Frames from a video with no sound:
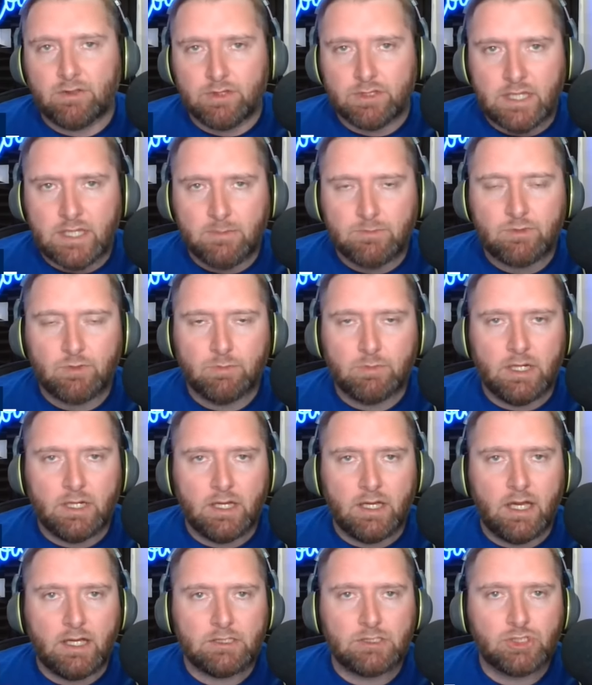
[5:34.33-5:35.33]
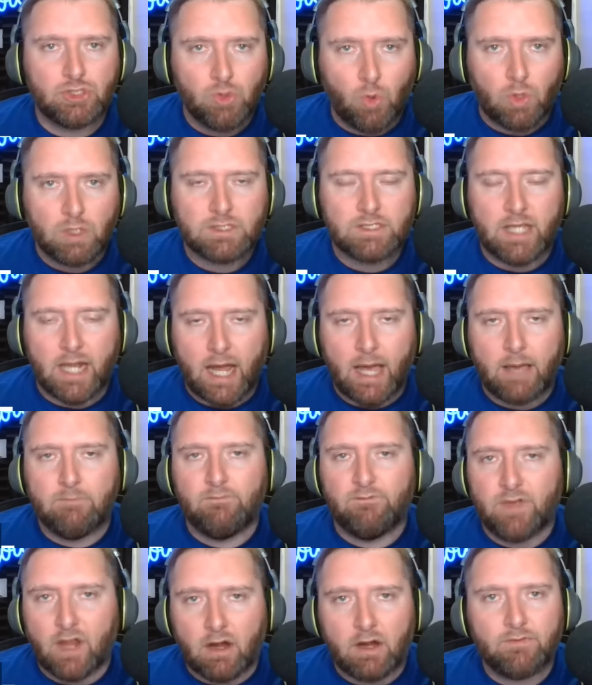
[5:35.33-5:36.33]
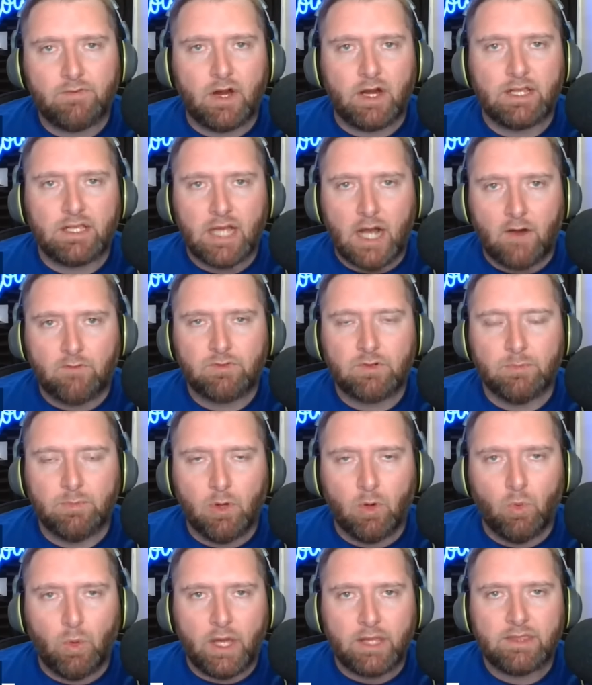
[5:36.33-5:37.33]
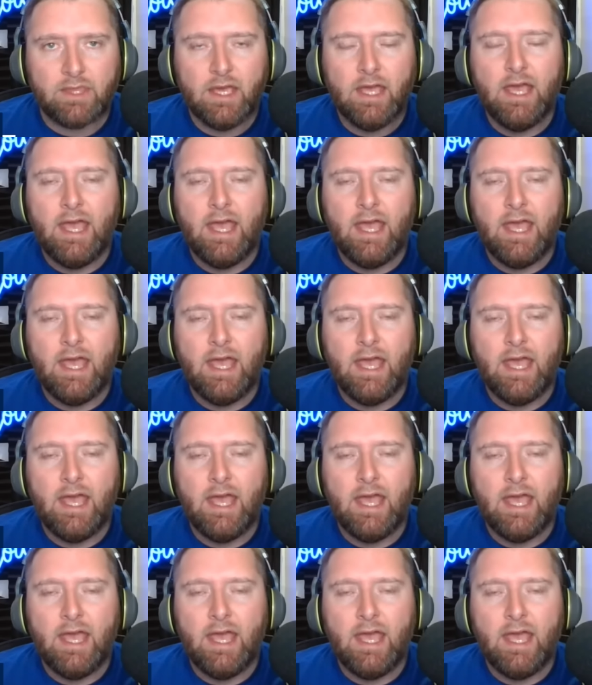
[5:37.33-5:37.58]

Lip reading: This comes from a source that I am very, very comfortable with.